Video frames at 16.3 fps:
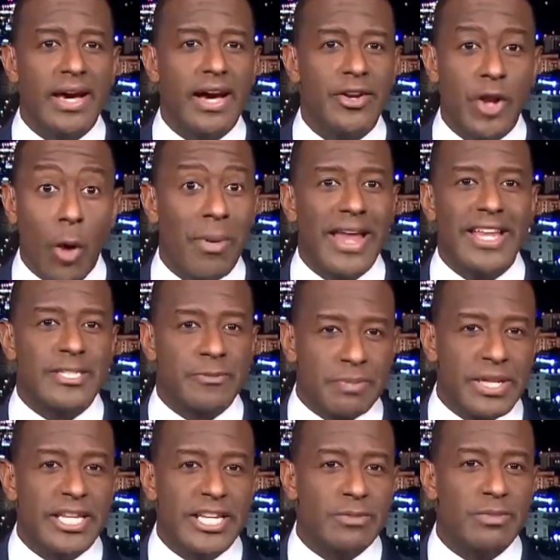nobody's
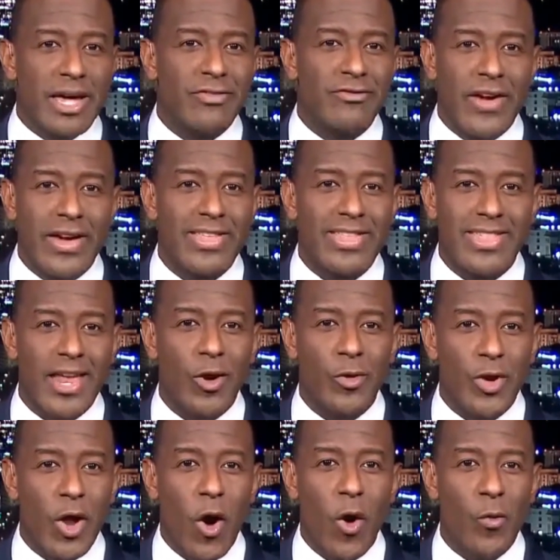pleased by the fact that they
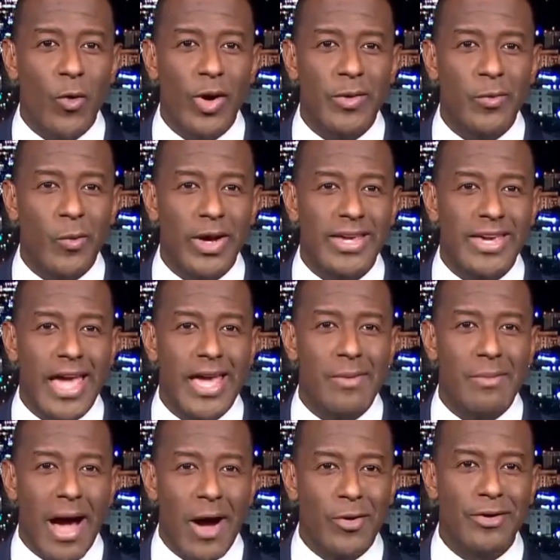don't know what
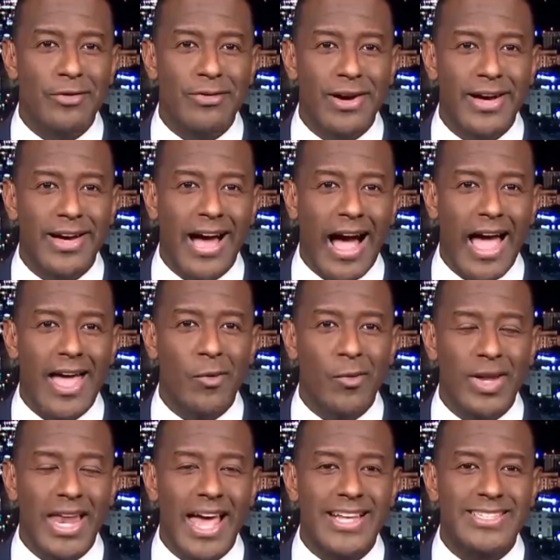came out of
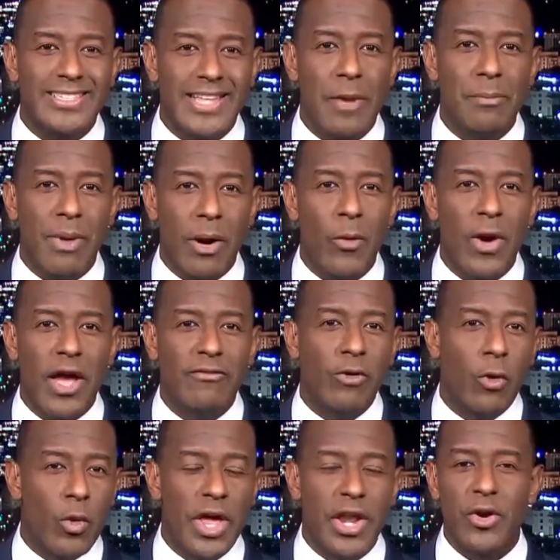Iowa last night by way
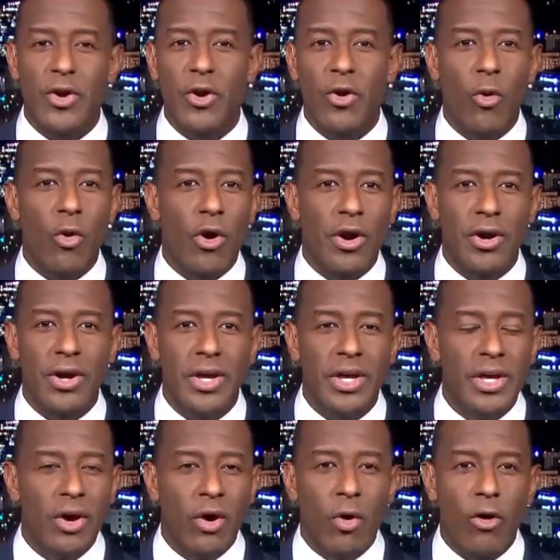of a winner or
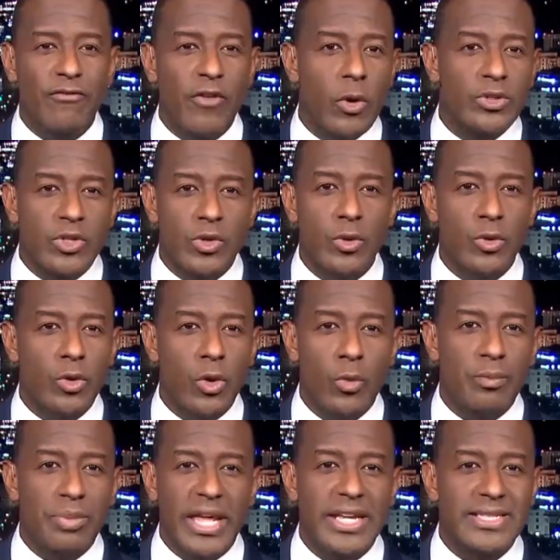folks
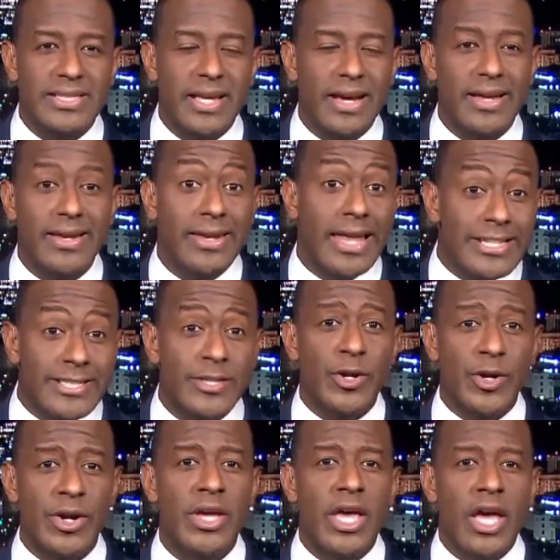who place
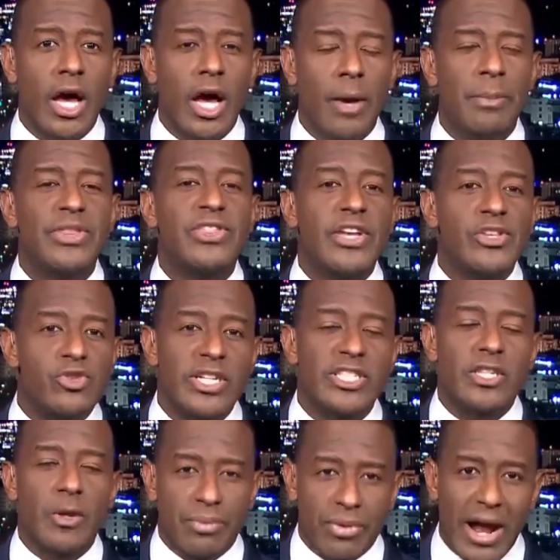lesser, but they
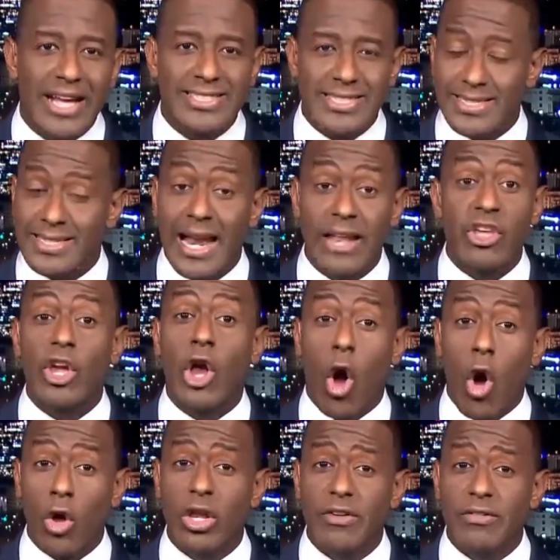trust the process. And I think
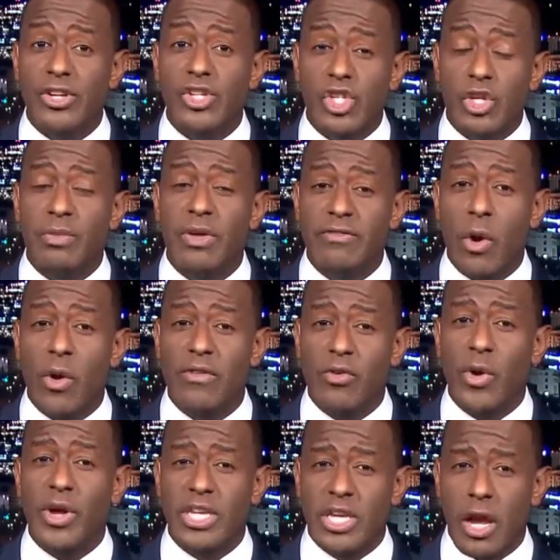all of us should be very,
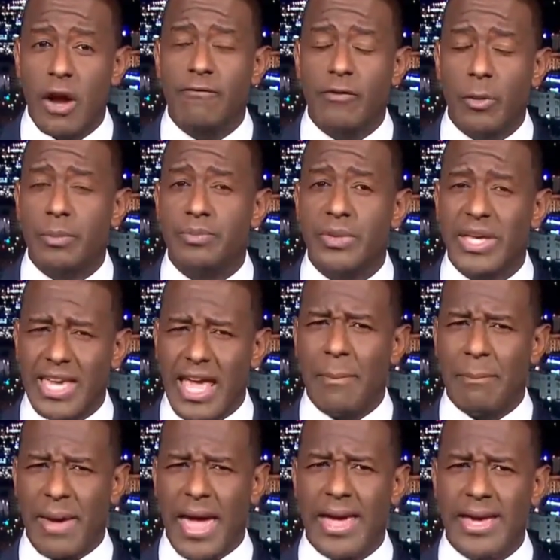very careful, the
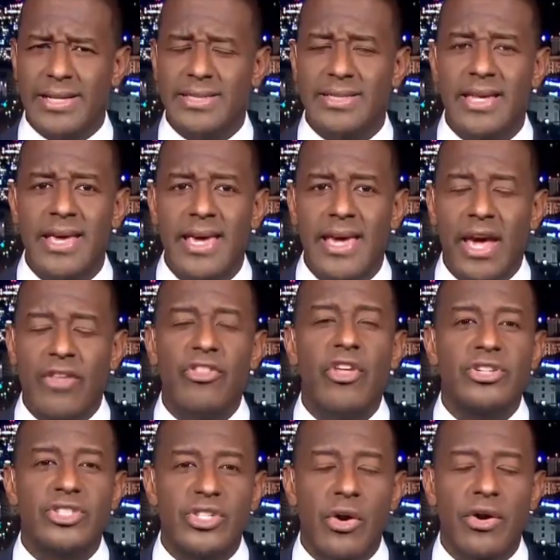campaigns and
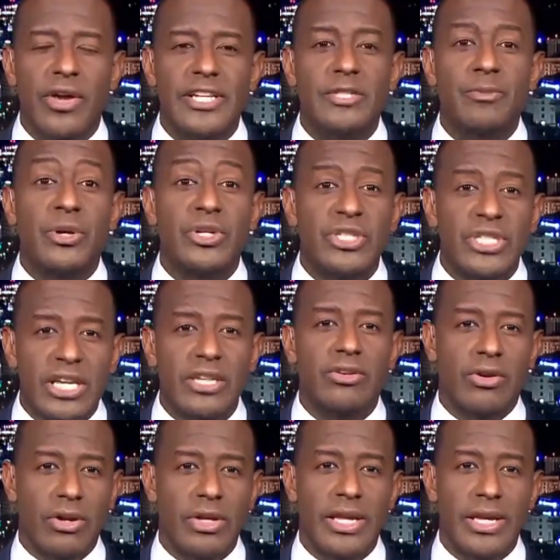their surrogates
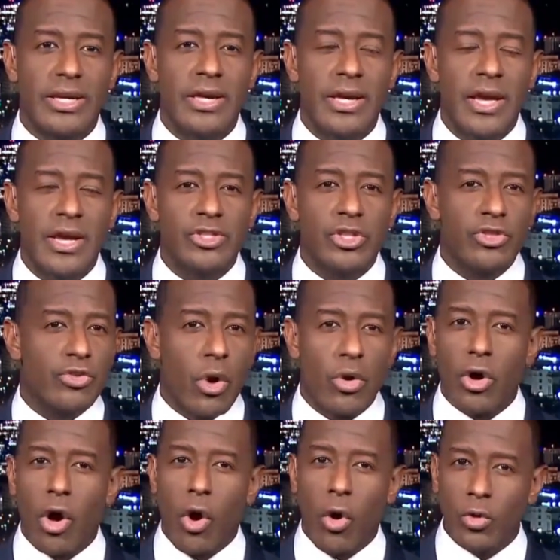particularly, to
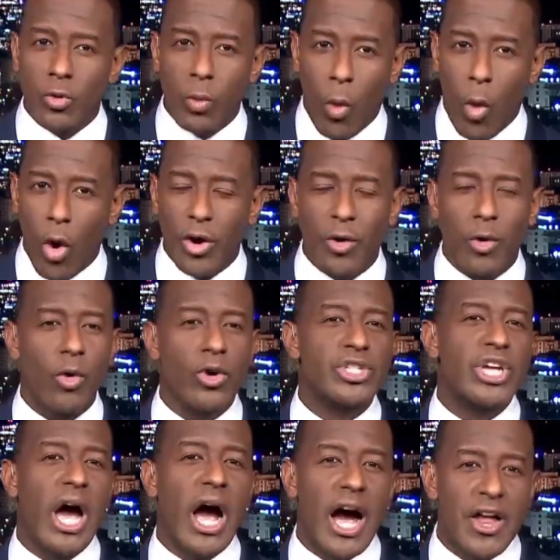throw cold water
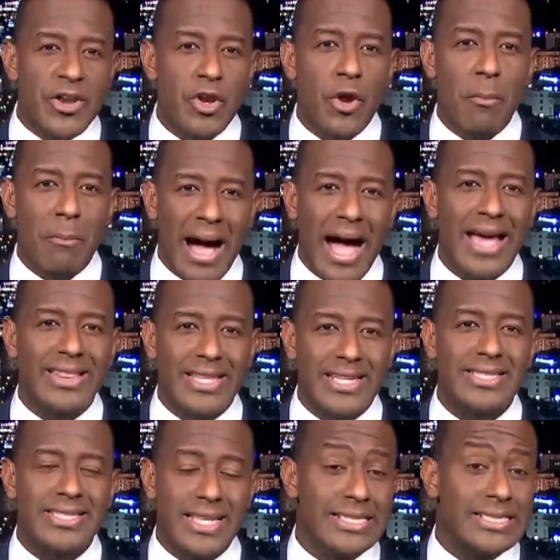or to undermine
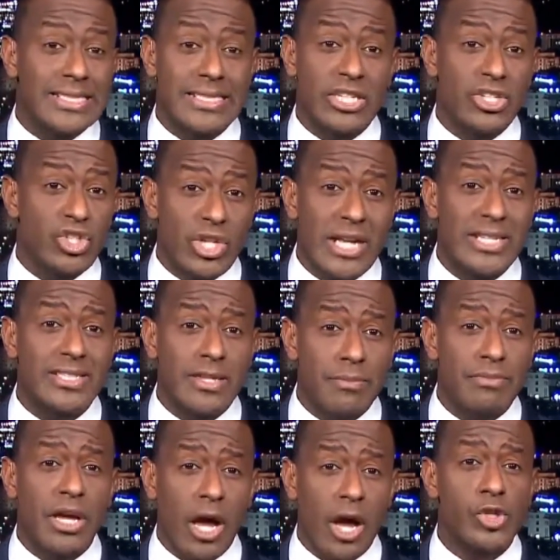this thing, to suggest
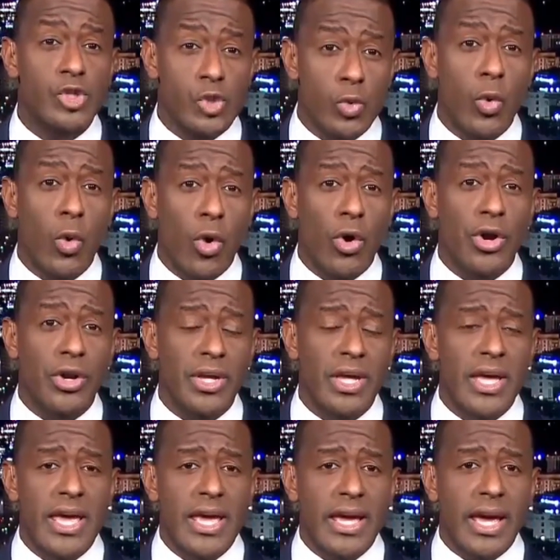something untoward
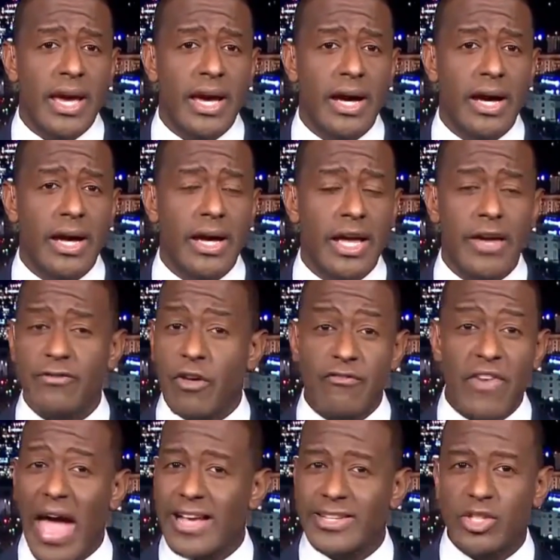if
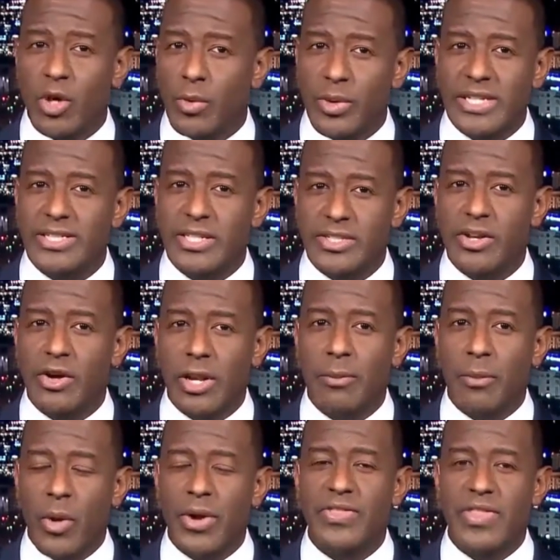the facts don't
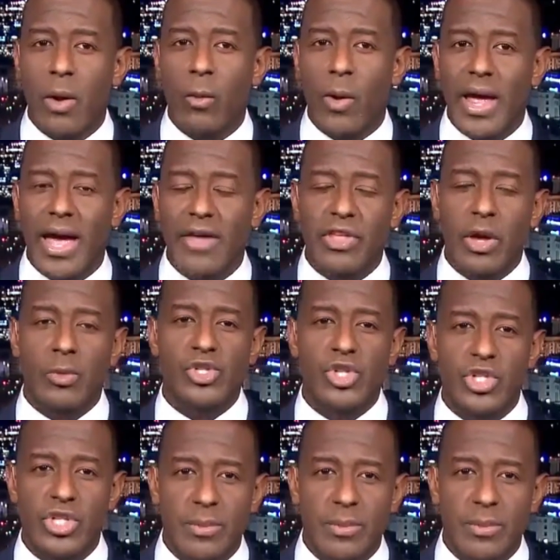necessarily point that way. I think we should